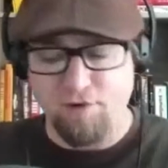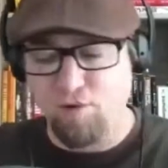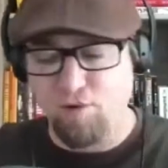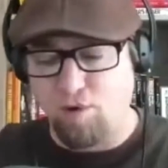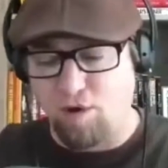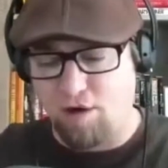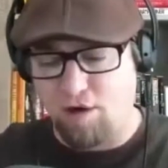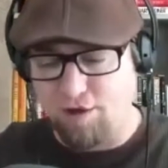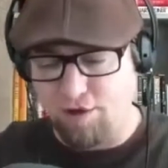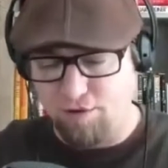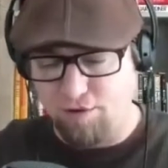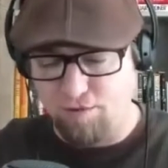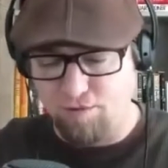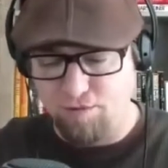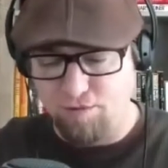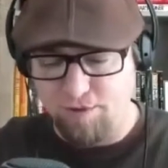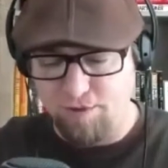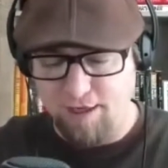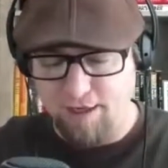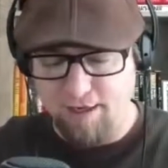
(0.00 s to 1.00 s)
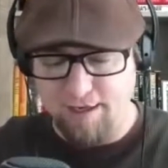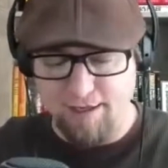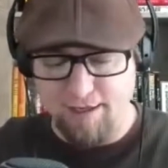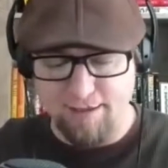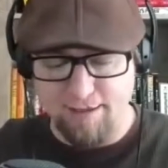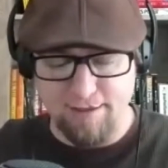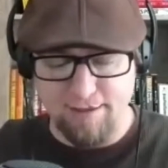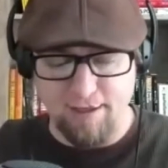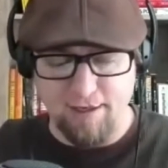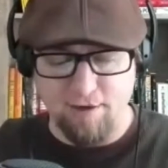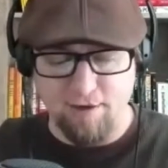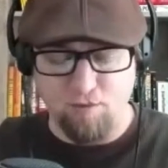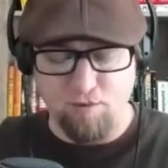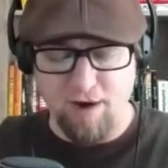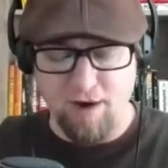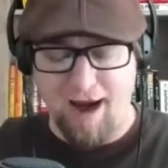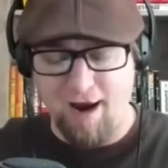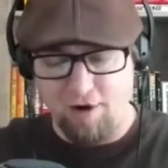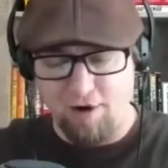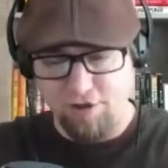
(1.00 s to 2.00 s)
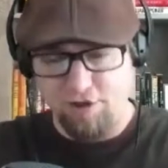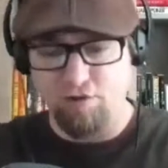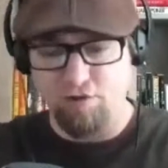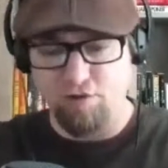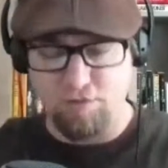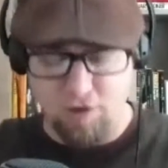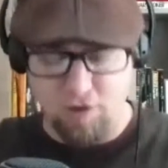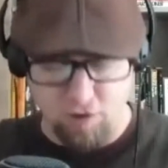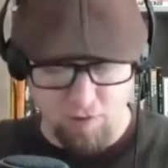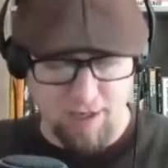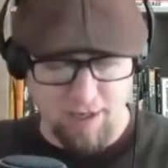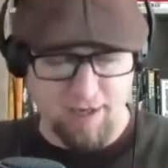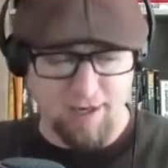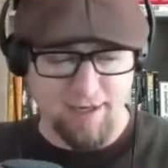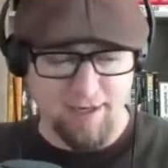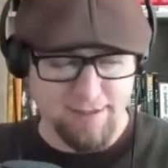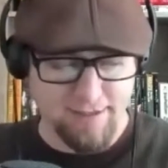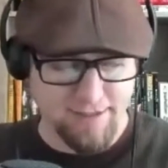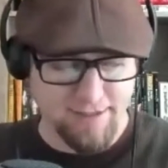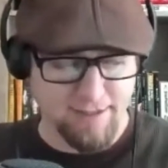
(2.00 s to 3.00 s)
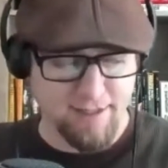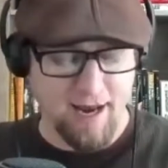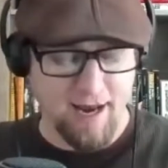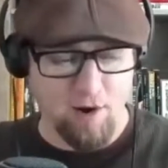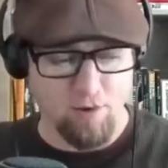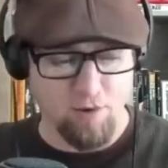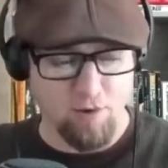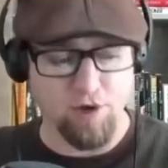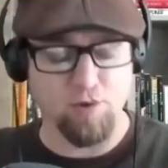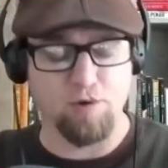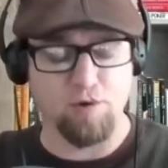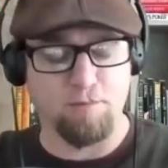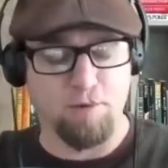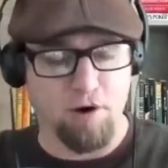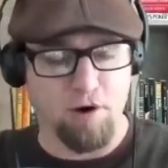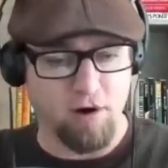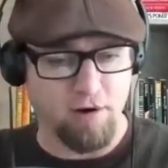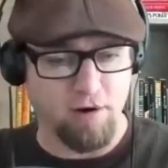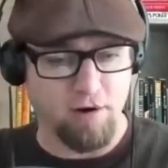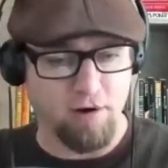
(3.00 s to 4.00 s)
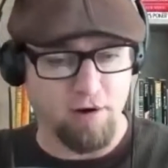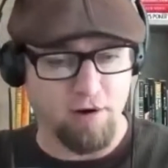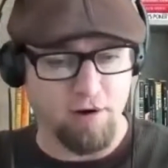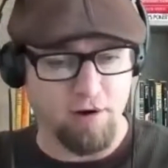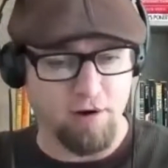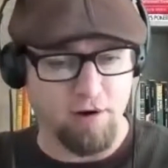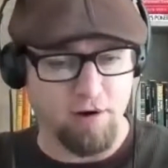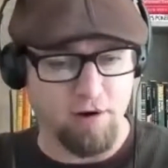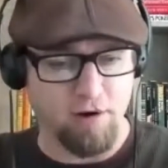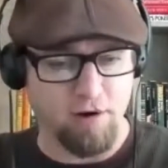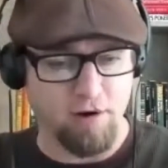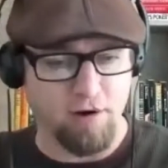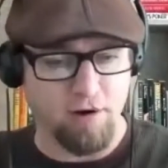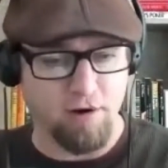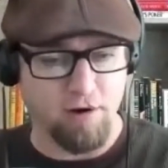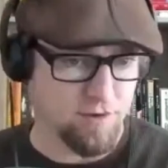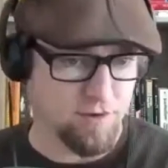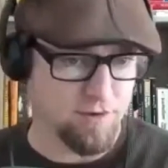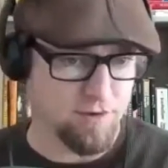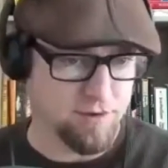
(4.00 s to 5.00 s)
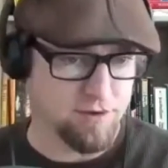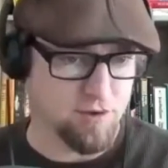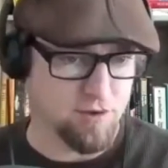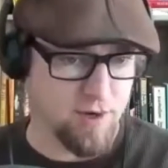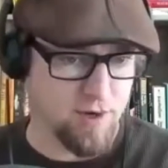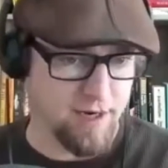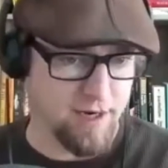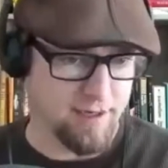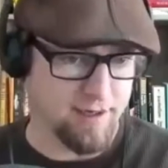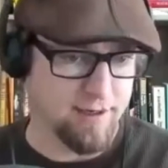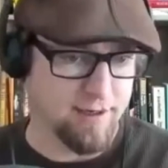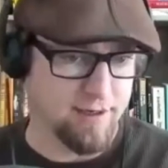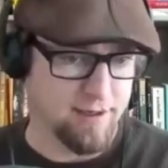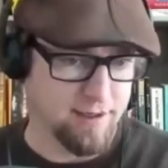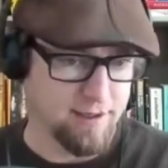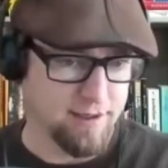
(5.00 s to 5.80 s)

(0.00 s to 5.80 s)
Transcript: Who are you, and how do you know us, and how are you a part of our Team Tackle trading?